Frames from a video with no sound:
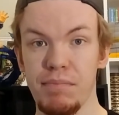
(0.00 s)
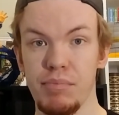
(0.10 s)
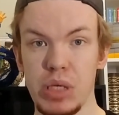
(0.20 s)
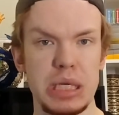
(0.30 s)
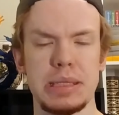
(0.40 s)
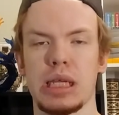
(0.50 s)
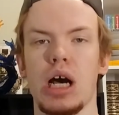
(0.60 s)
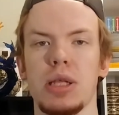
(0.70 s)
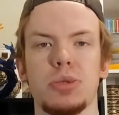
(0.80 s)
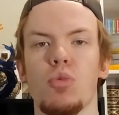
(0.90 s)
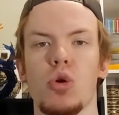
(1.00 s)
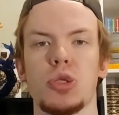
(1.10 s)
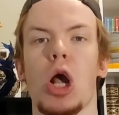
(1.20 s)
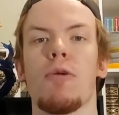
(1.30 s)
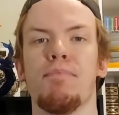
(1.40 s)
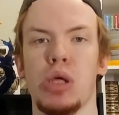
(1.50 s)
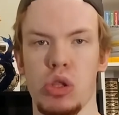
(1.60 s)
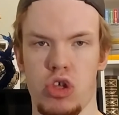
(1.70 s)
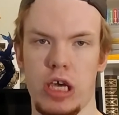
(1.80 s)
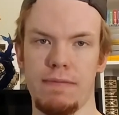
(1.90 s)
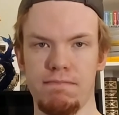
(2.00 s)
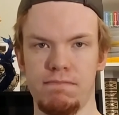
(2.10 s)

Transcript: Because the console wars are bullshit.